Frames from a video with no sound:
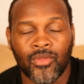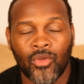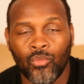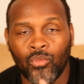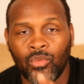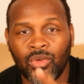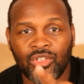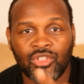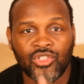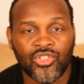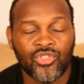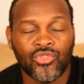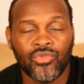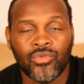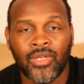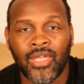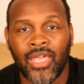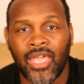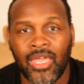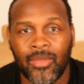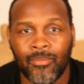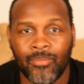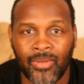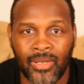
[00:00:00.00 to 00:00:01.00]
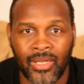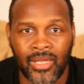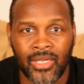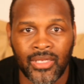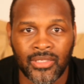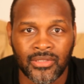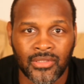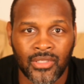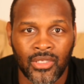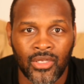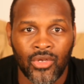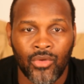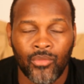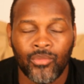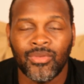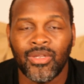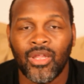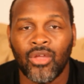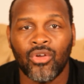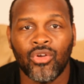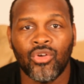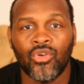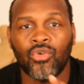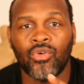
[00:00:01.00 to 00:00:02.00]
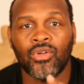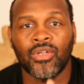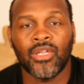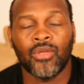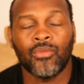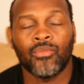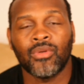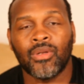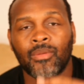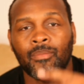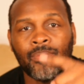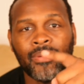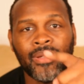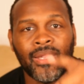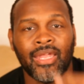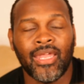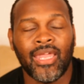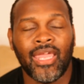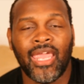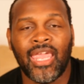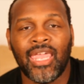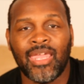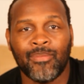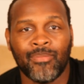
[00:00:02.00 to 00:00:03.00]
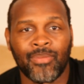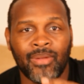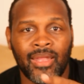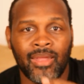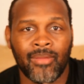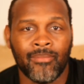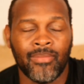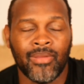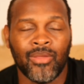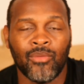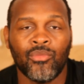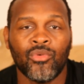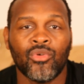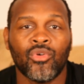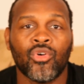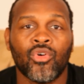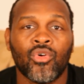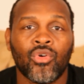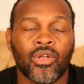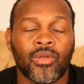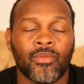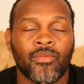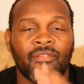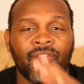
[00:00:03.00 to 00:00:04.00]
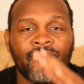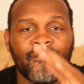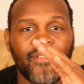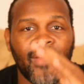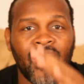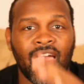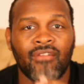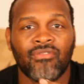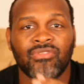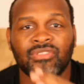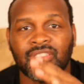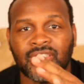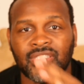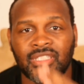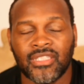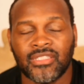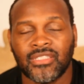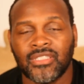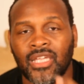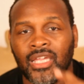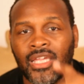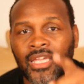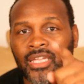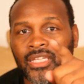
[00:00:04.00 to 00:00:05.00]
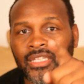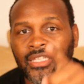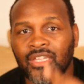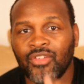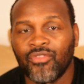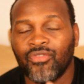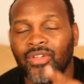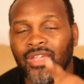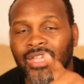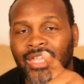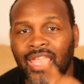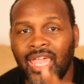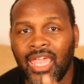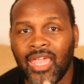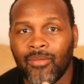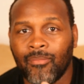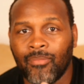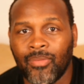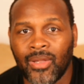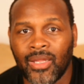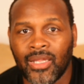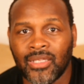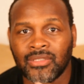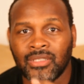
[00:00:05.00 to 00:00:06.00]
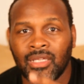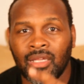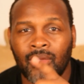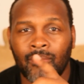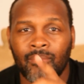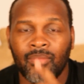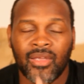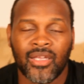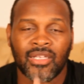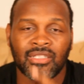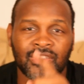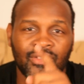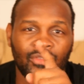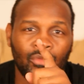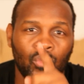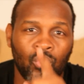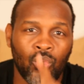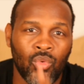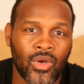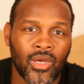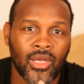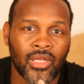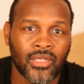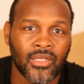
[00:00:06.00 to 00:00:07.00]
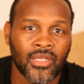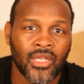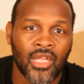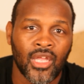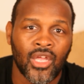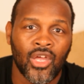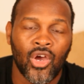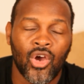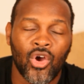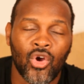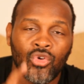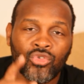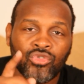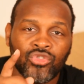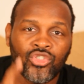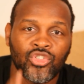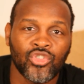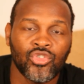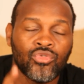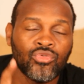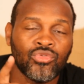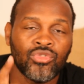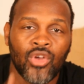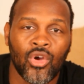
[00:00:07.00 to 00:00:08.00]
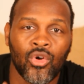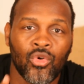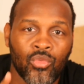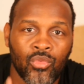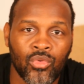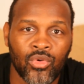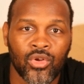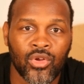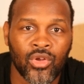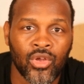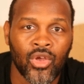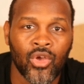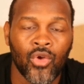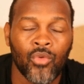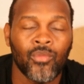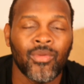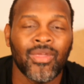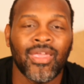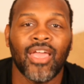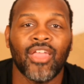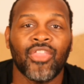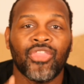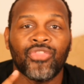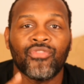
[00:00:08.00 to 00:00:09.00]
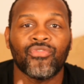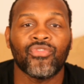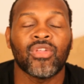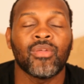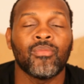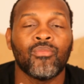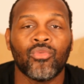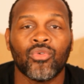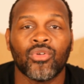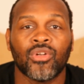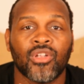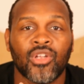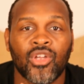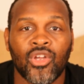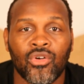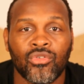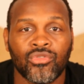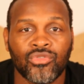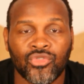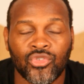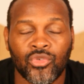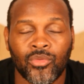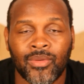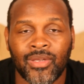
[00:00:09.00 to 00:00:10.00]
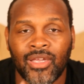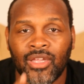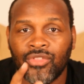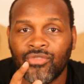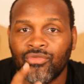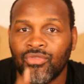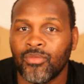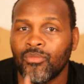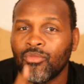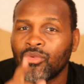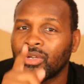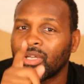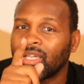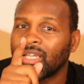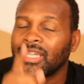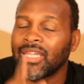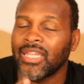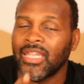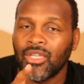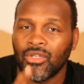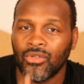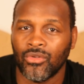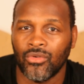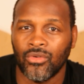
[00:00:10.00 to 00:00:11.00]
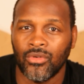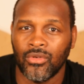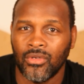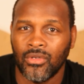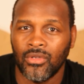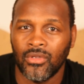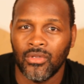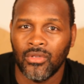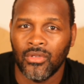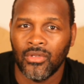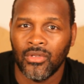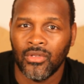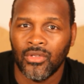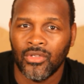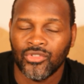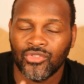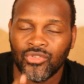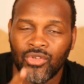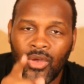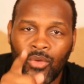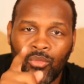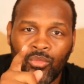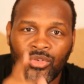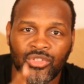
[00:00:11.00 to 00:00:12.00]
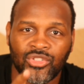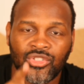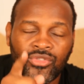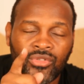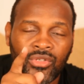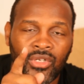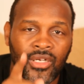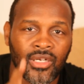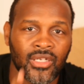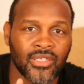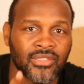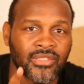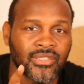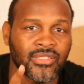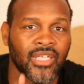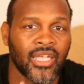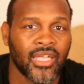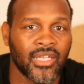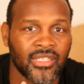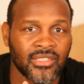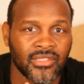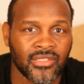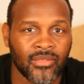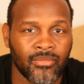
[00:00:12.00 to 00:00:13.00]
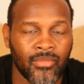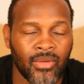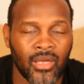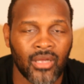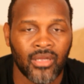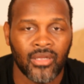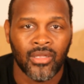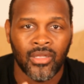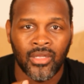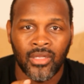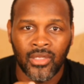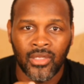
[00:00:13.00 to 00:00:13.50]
with 2 game plans. We're not gonna go in there with a plan A, plan B. We're gonna go in with 5 or 6 different game plans, because if 1 or 2 don't work, we got 3 more to go to. We got 3 more to lean on. So I want you to understand this, Lamont.